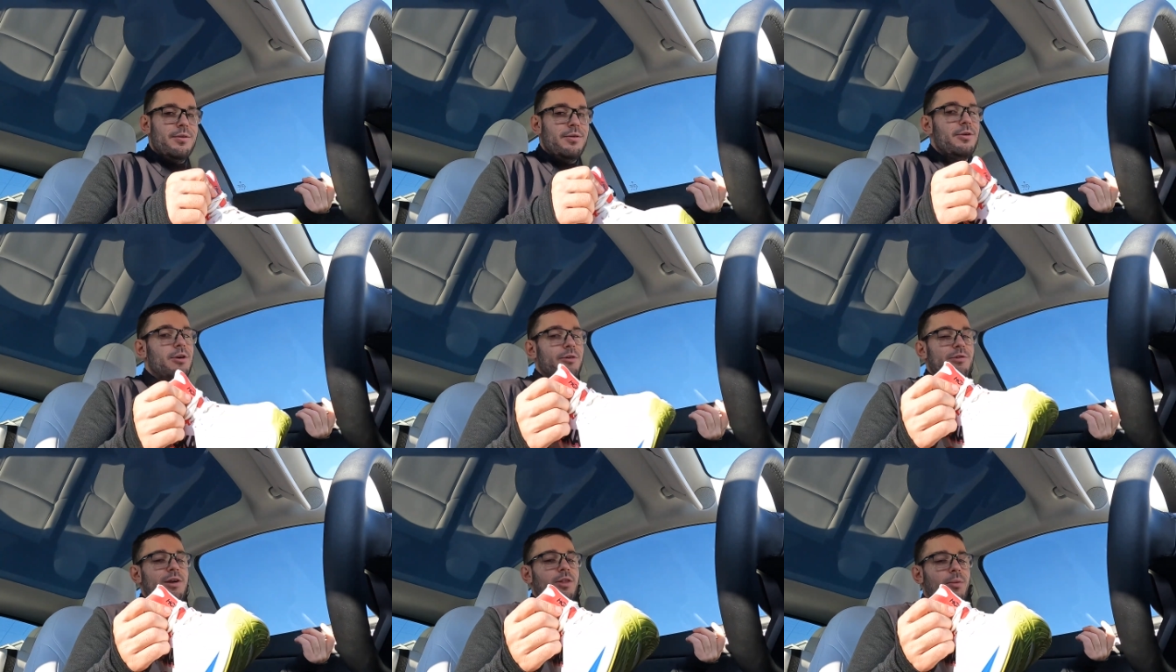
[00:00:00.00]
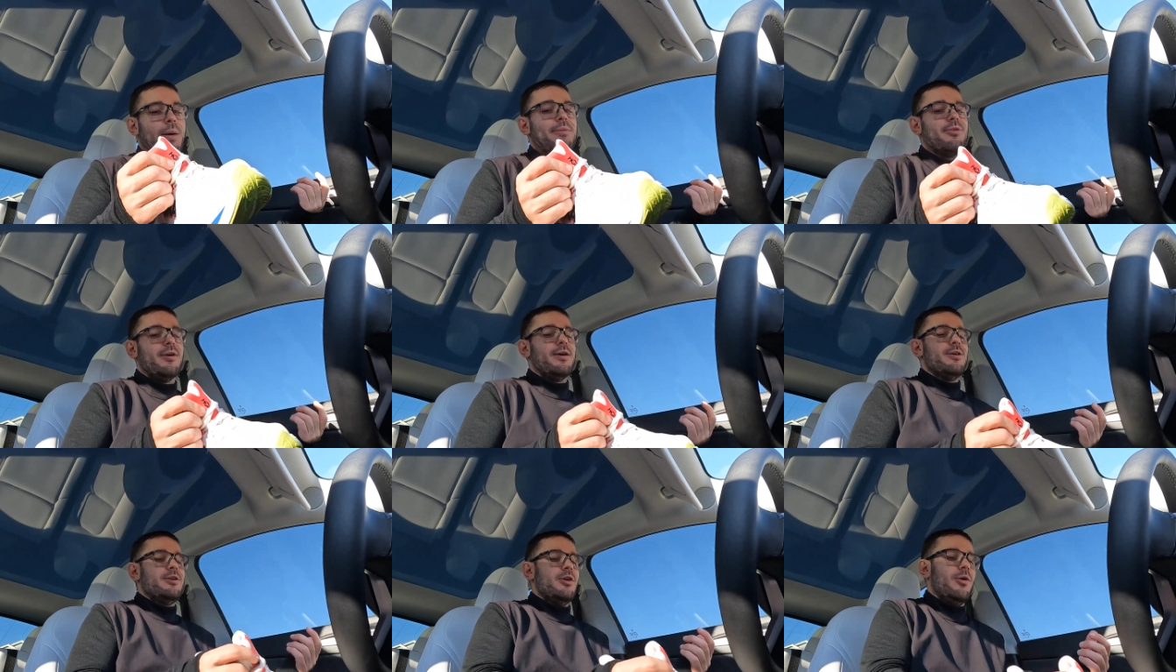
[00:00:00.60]
You can read on the
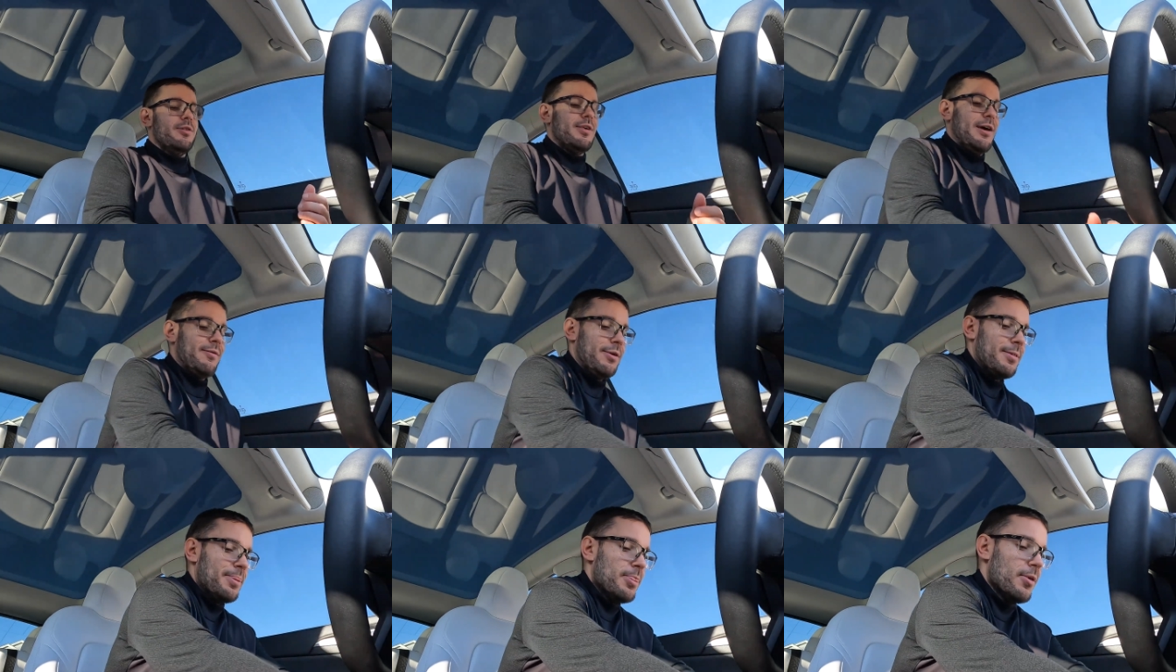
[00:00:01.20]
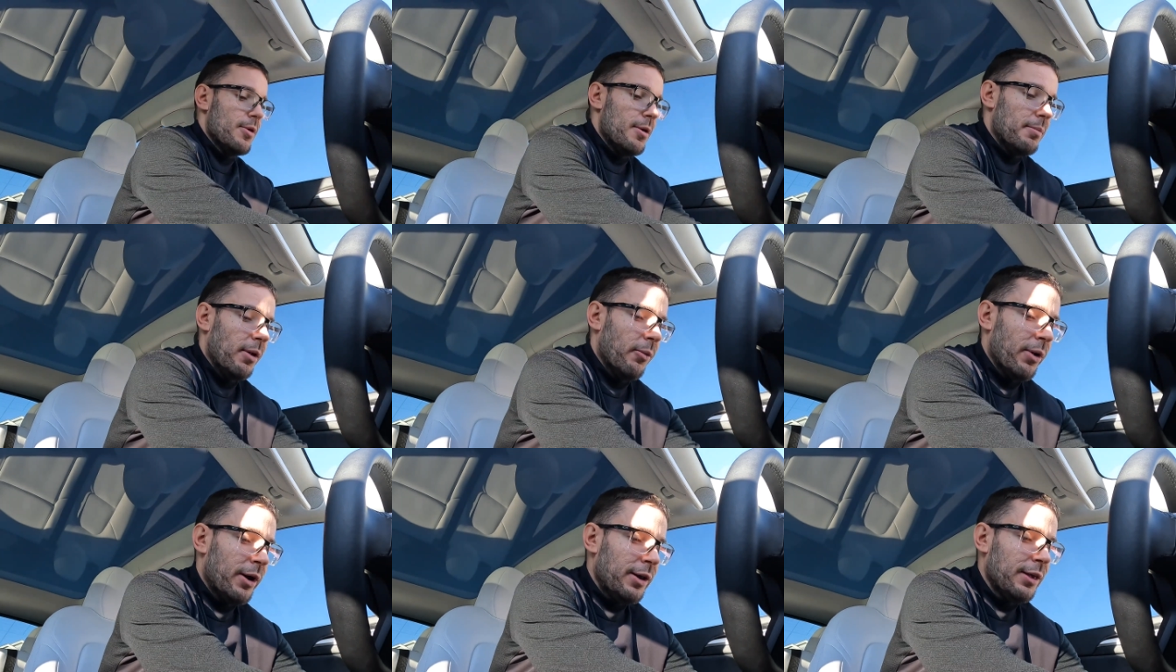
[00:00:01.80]
website, you know it's heavy.
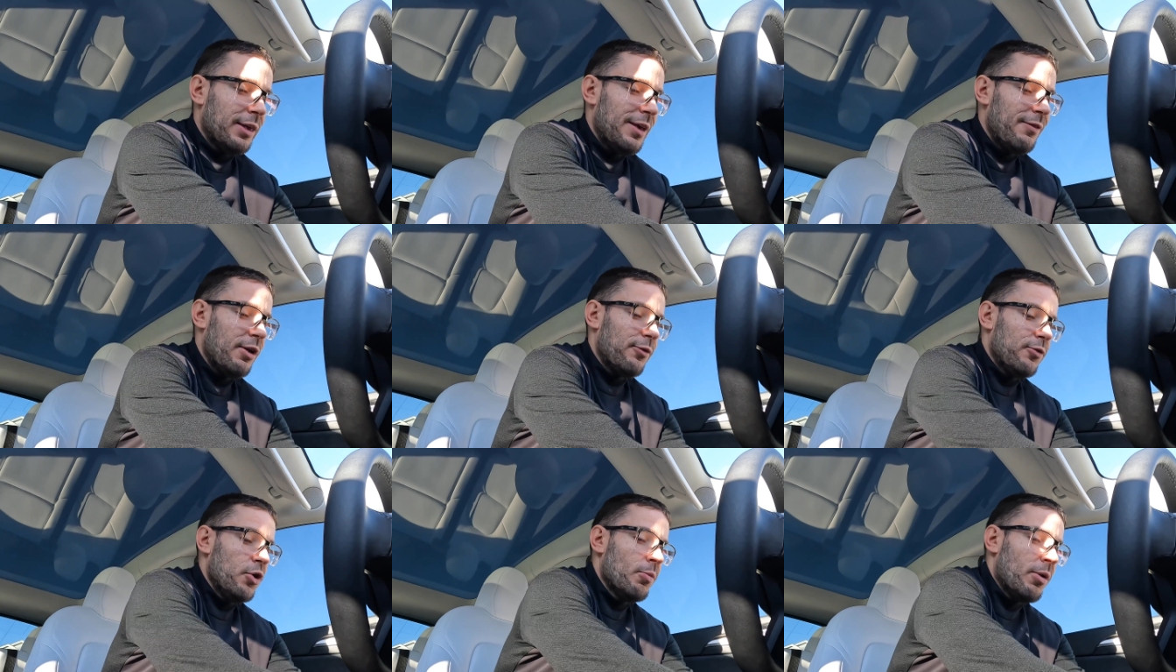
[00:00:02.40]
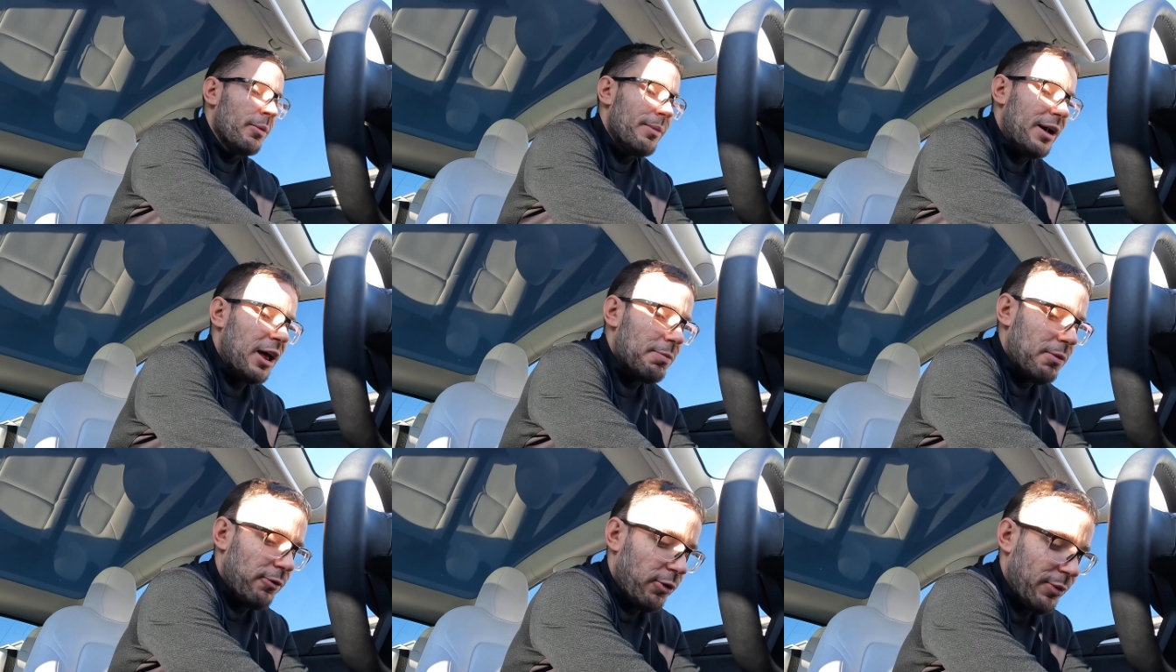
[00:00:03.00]
But we're gonna give it a few more
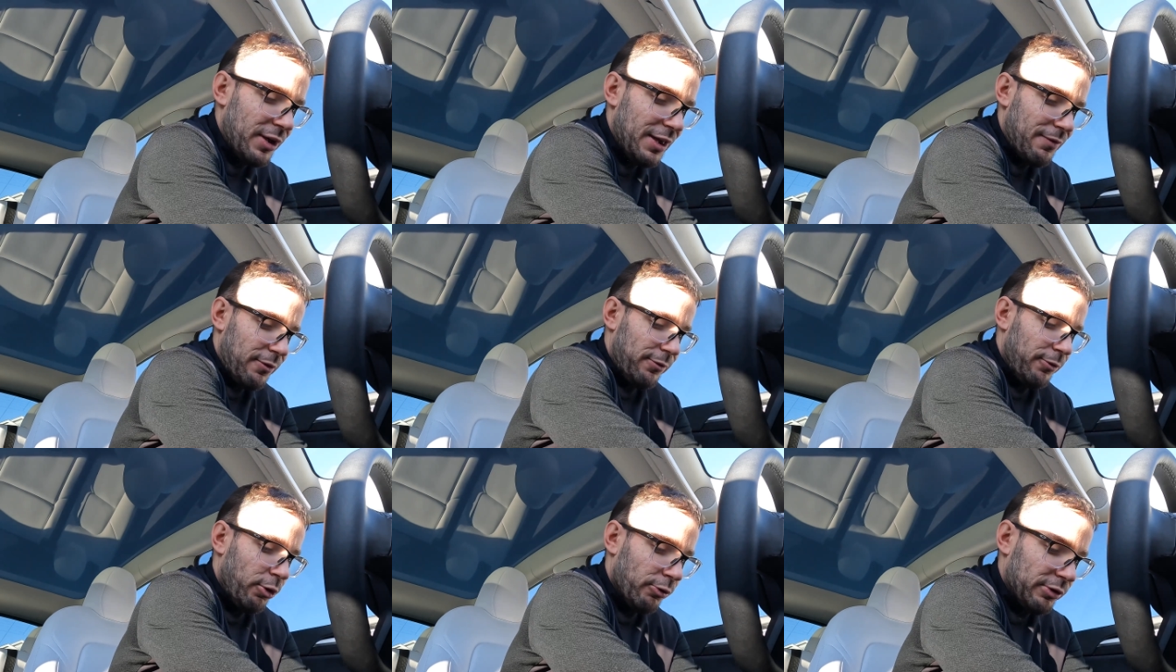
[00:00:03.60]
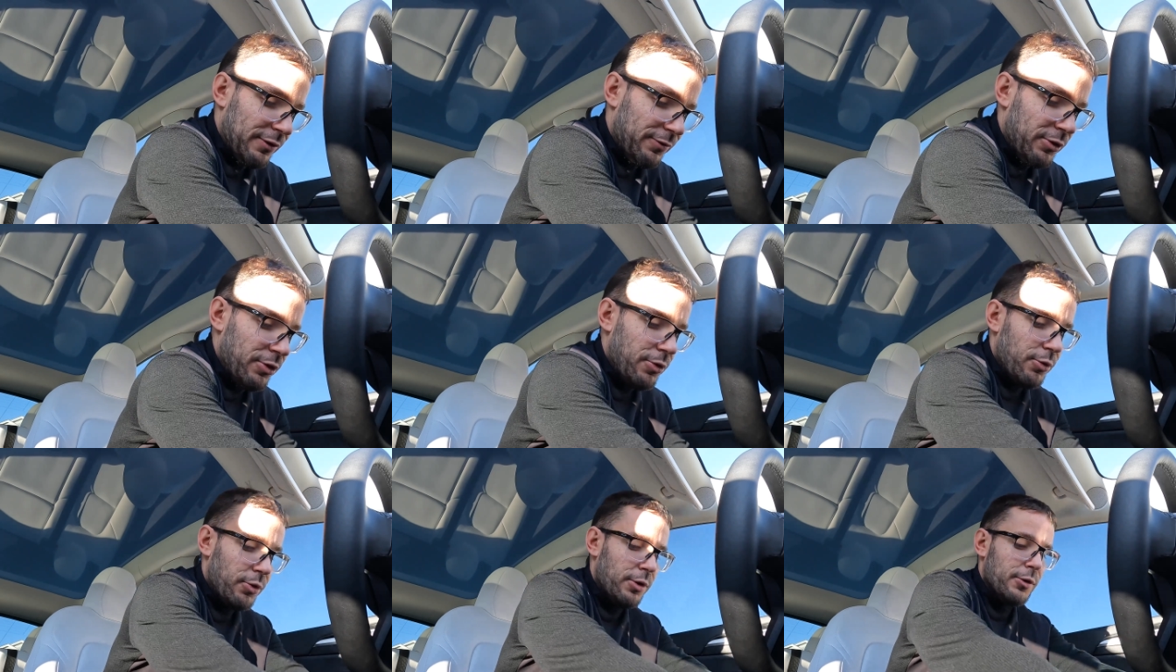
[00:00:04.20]
miles before we give a full
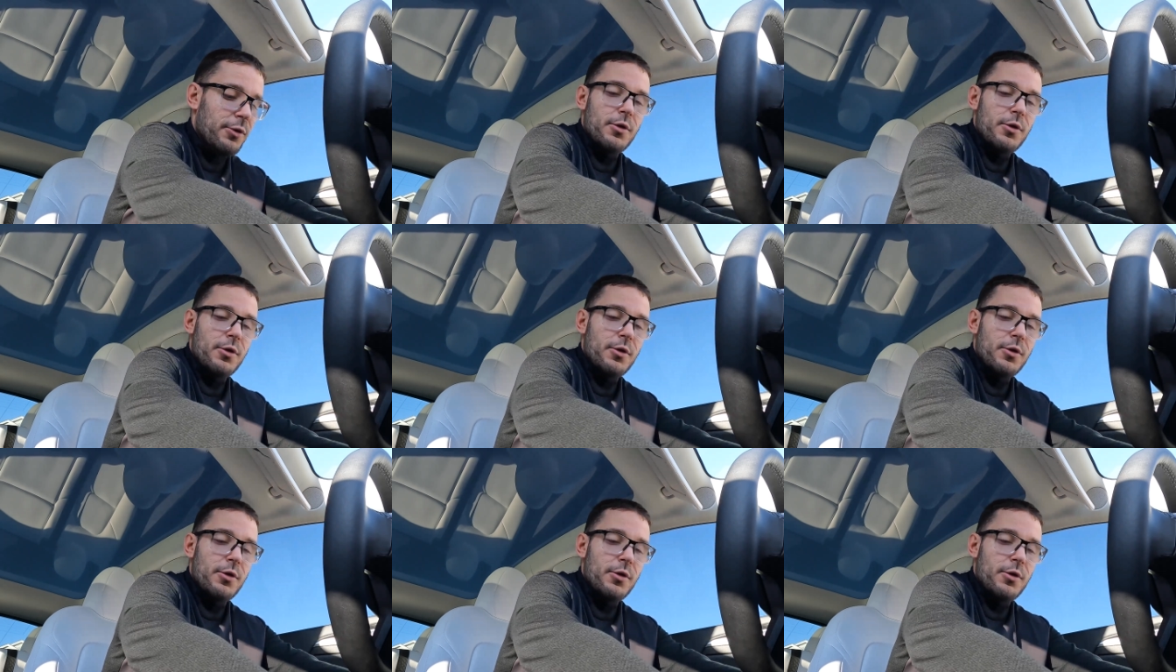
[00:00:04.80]
review.